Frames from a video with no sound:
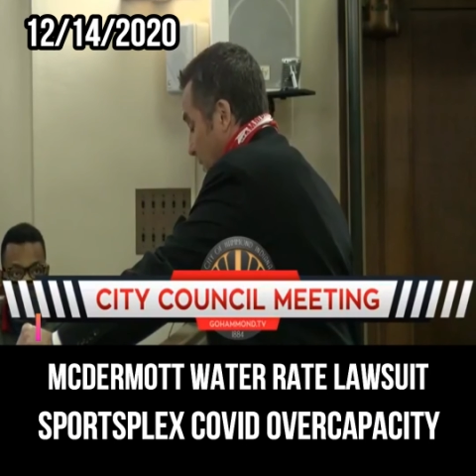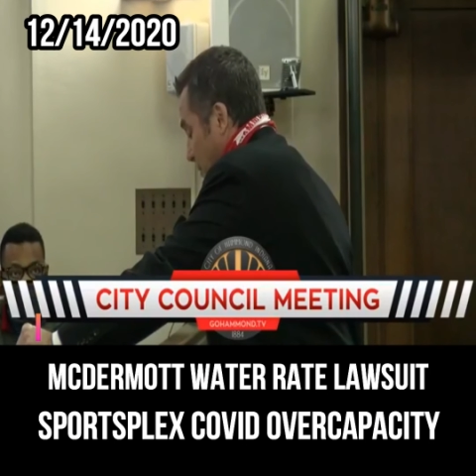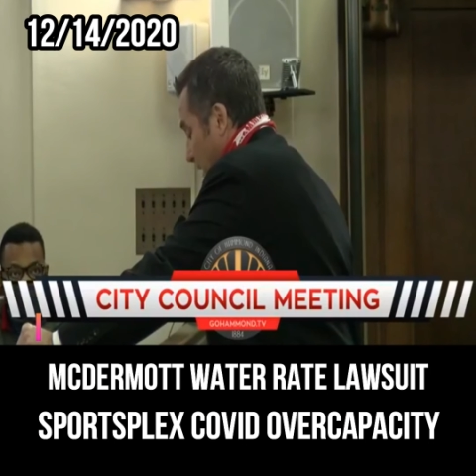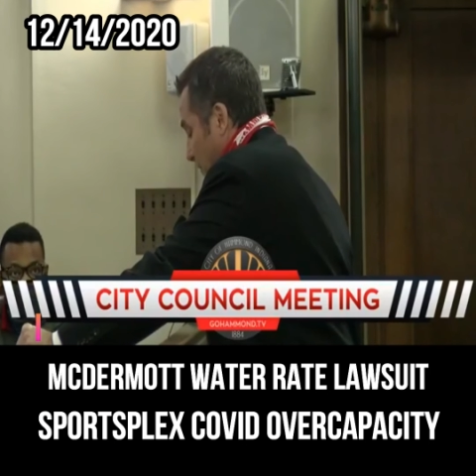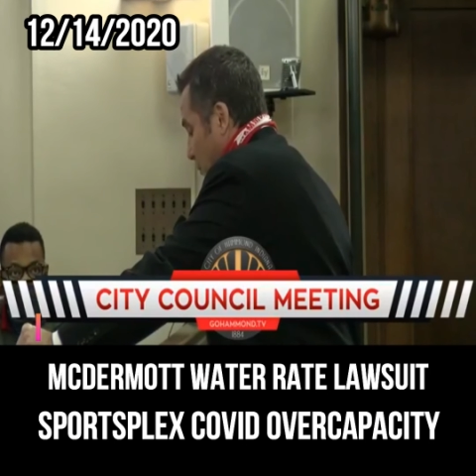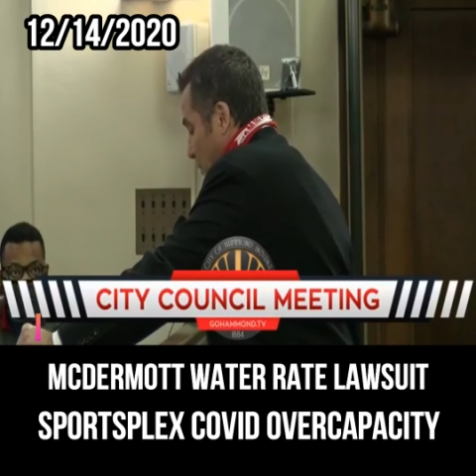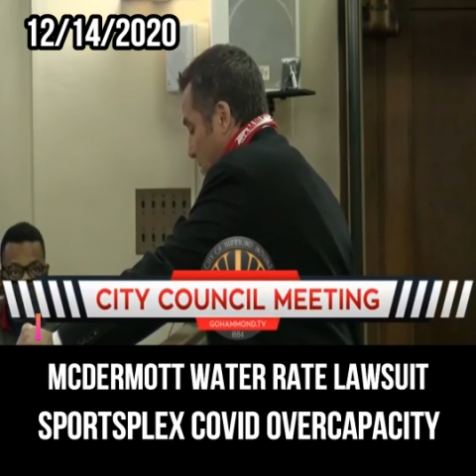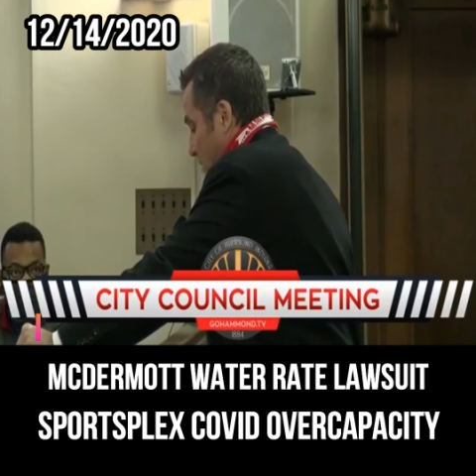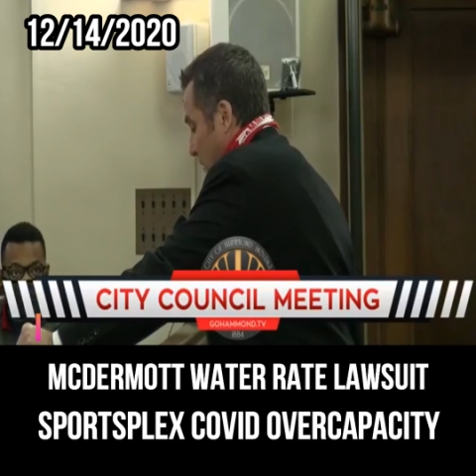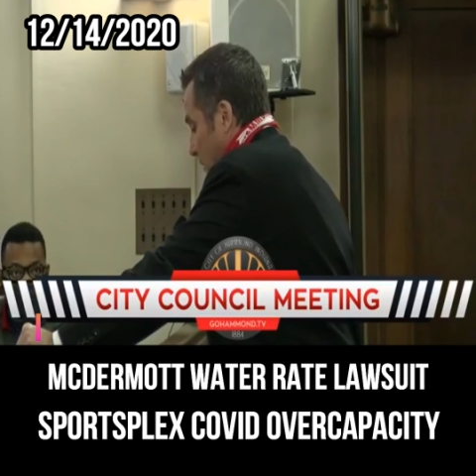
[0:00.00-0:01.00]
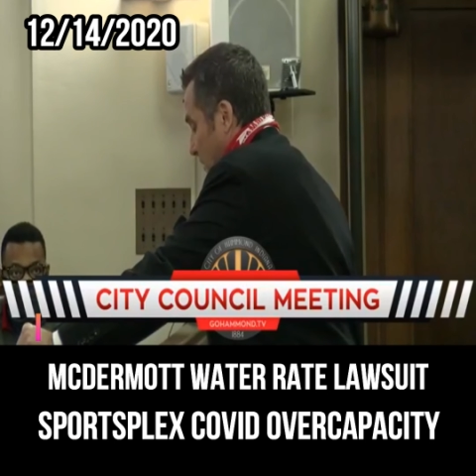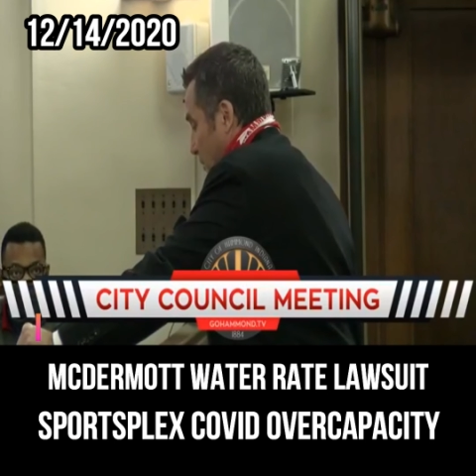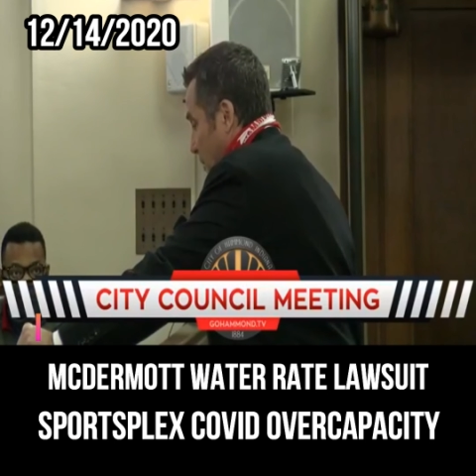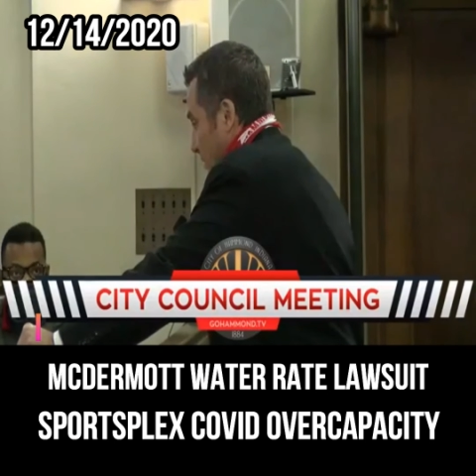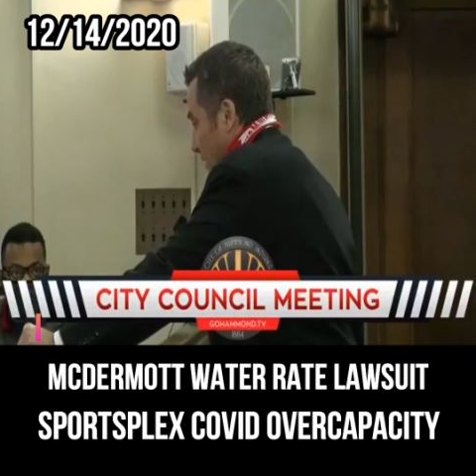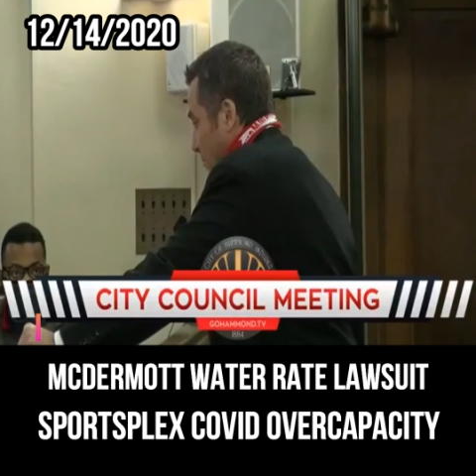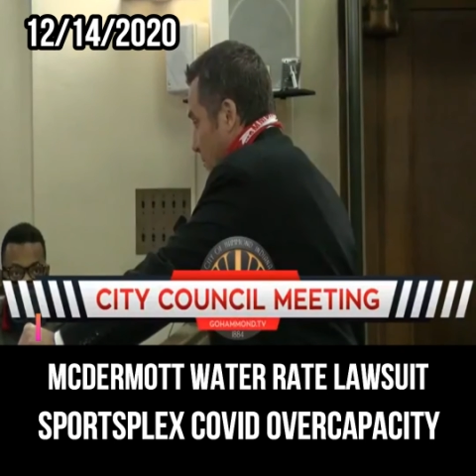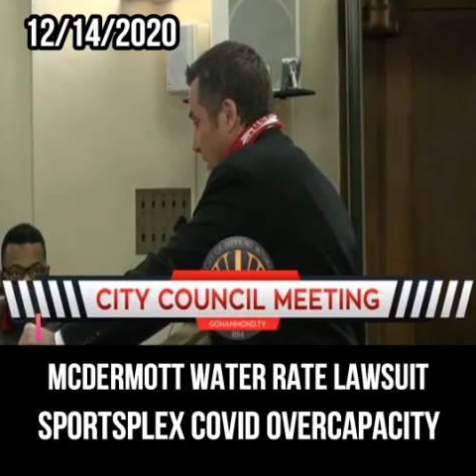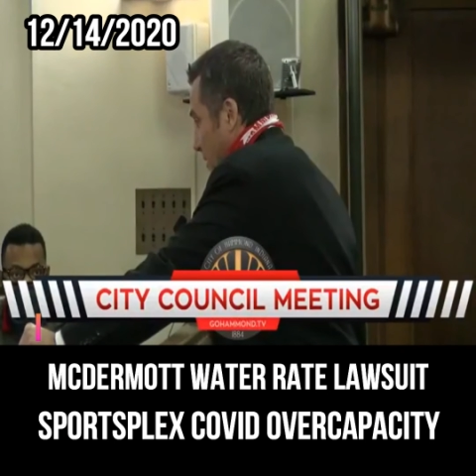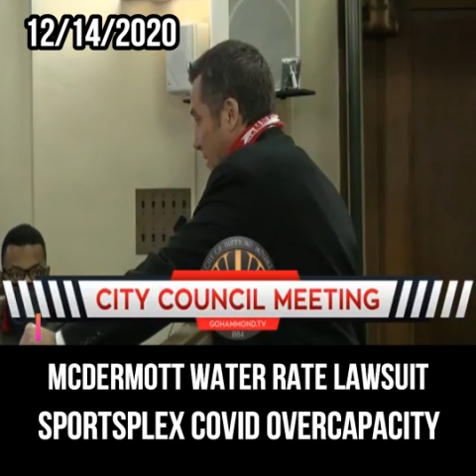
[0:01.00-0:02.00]
we do have rules when they're in the building,
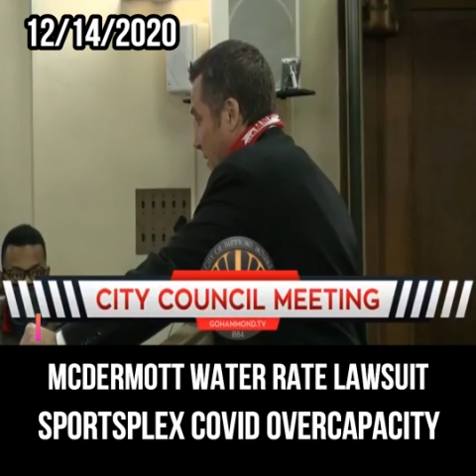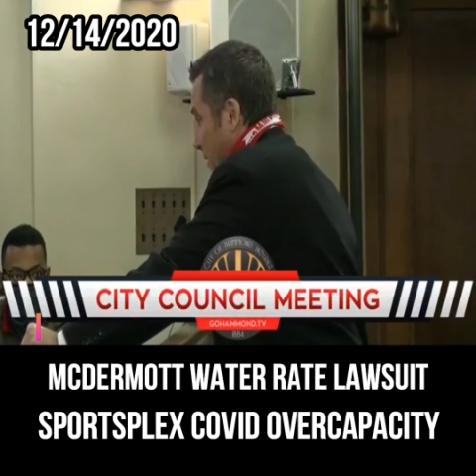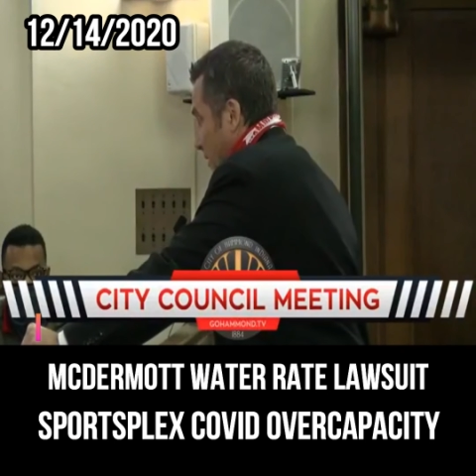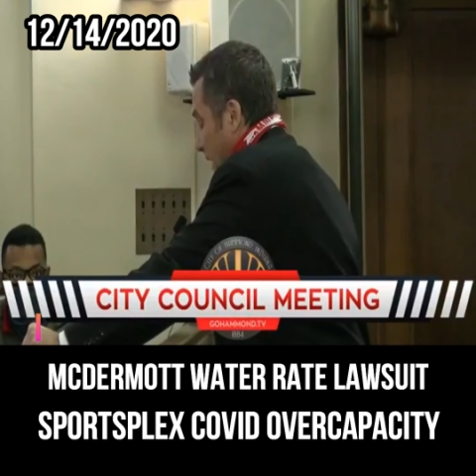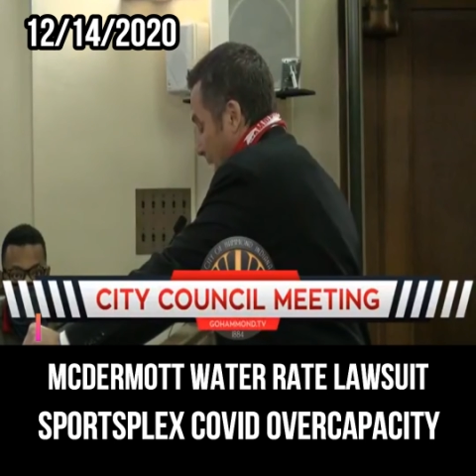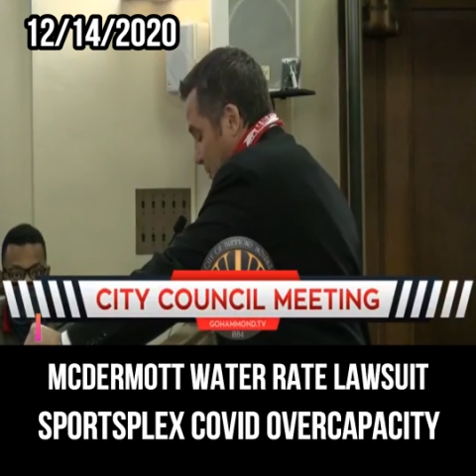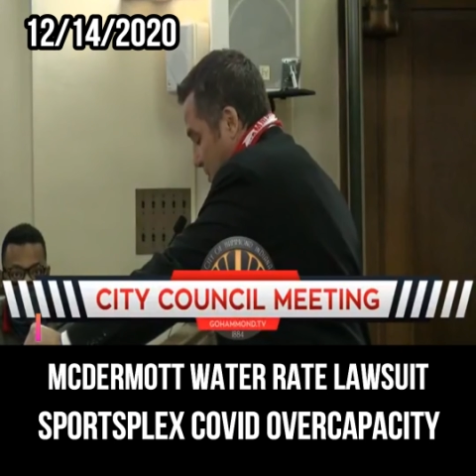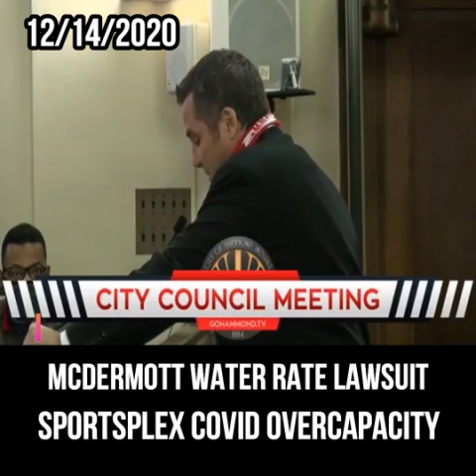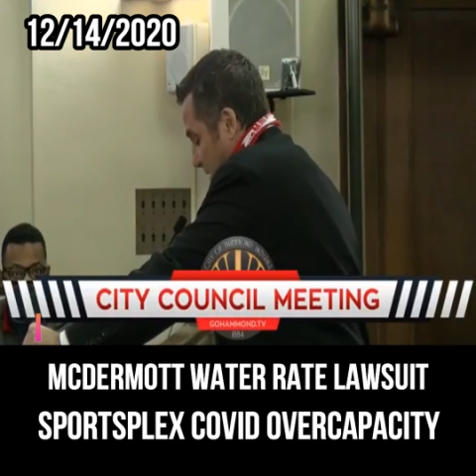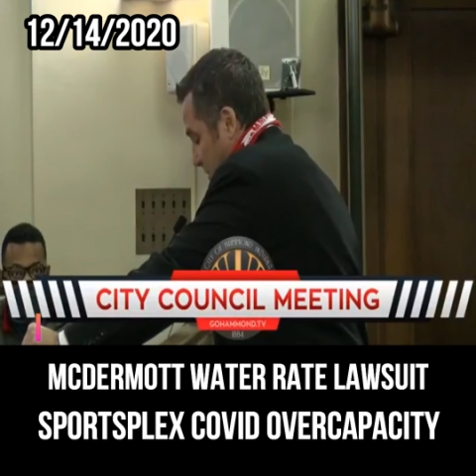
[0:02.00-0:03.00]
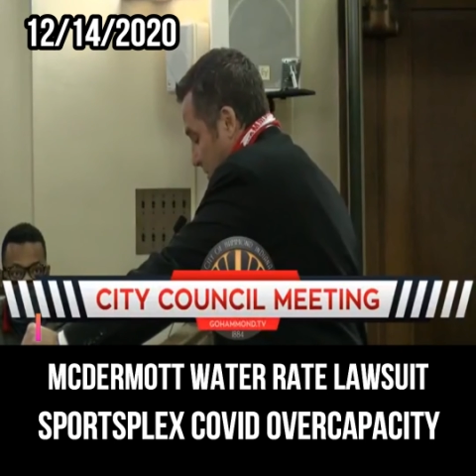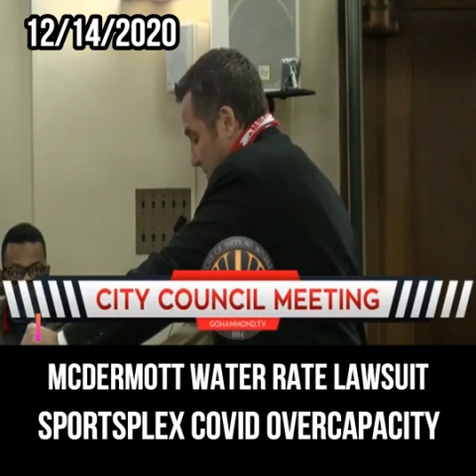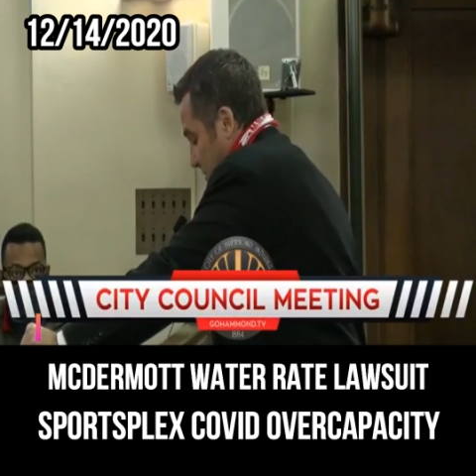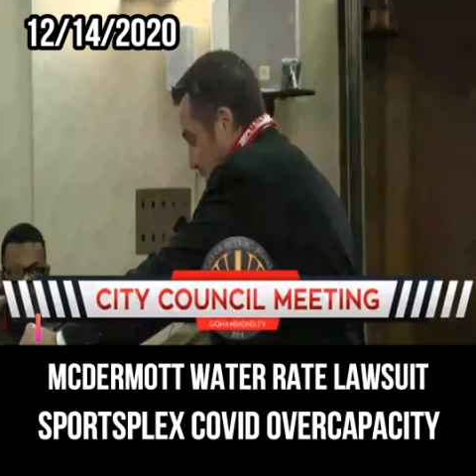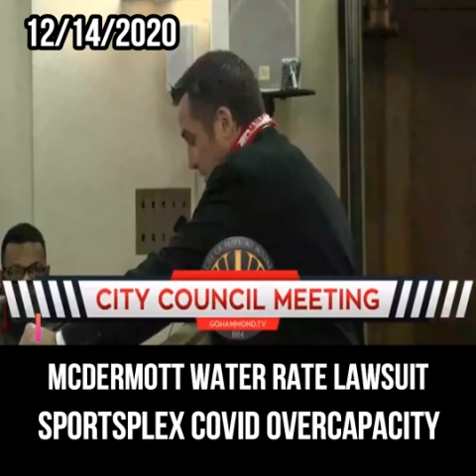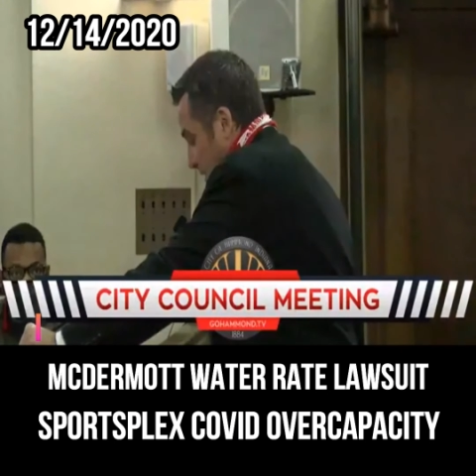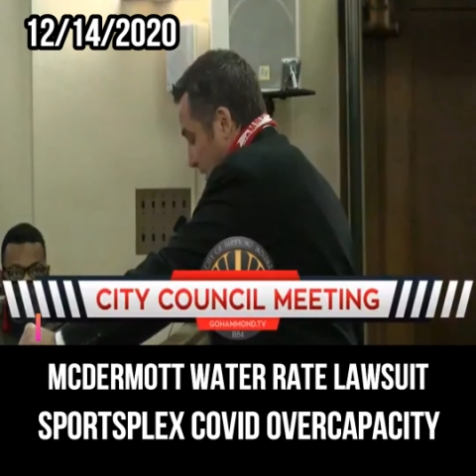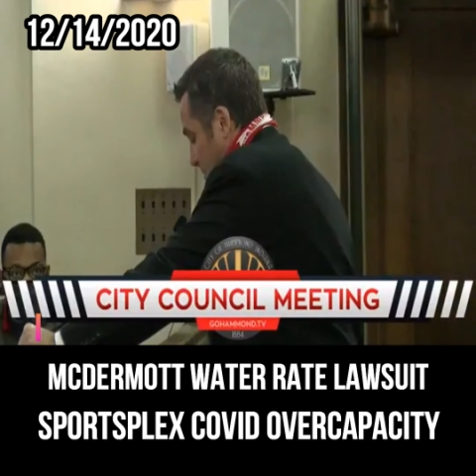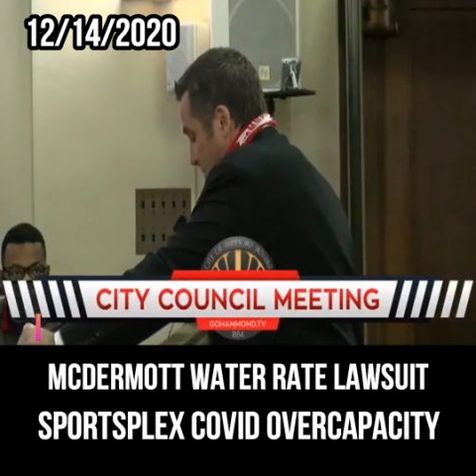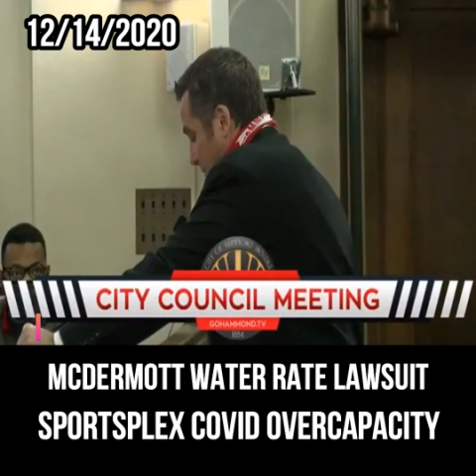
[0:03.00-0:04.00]
but I appreciate your concern,
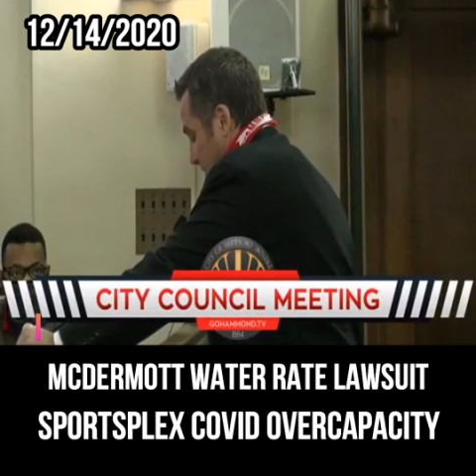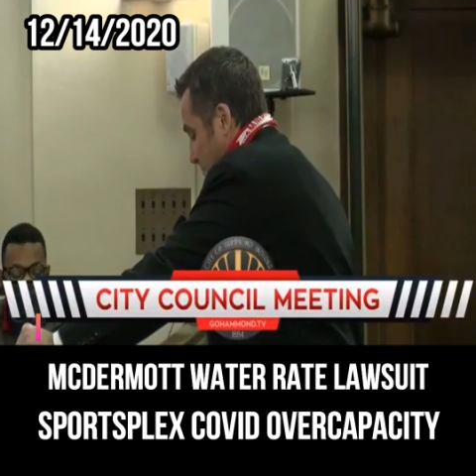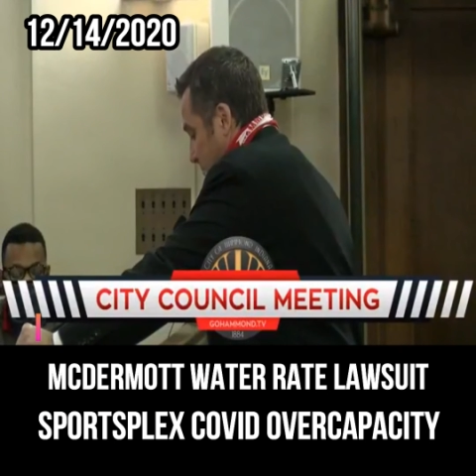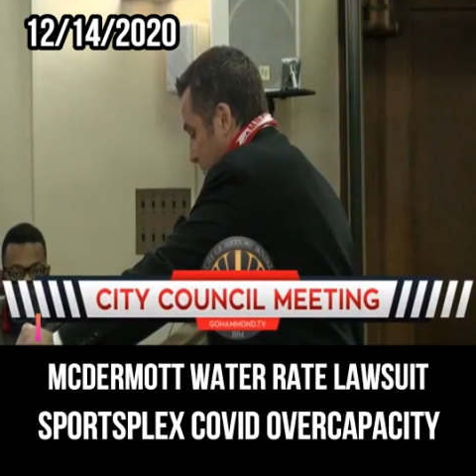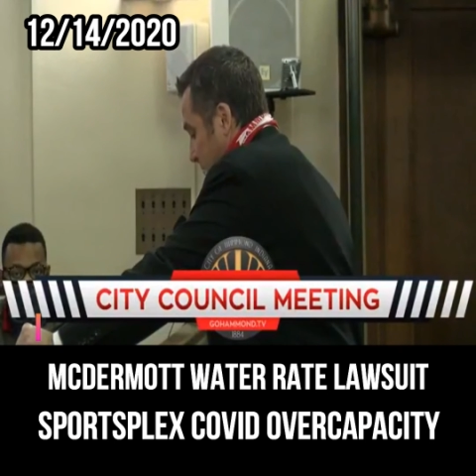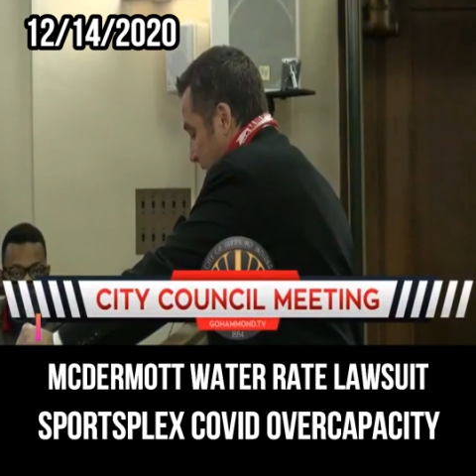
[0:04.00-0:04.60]
Councilwoman.